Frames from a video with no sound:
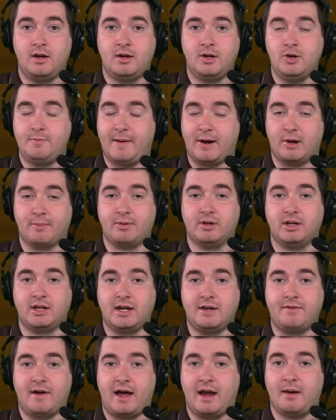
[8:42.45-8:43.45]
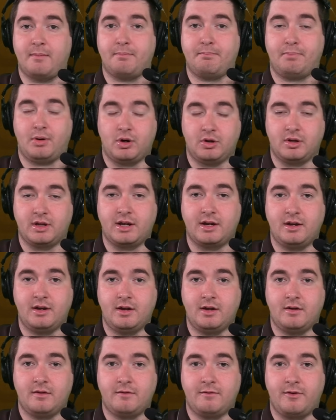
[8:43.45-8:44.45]
You better believe I am pulling
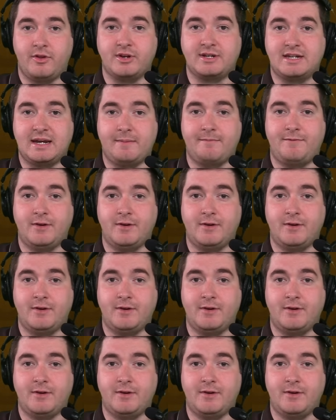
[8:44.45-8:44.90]
for the team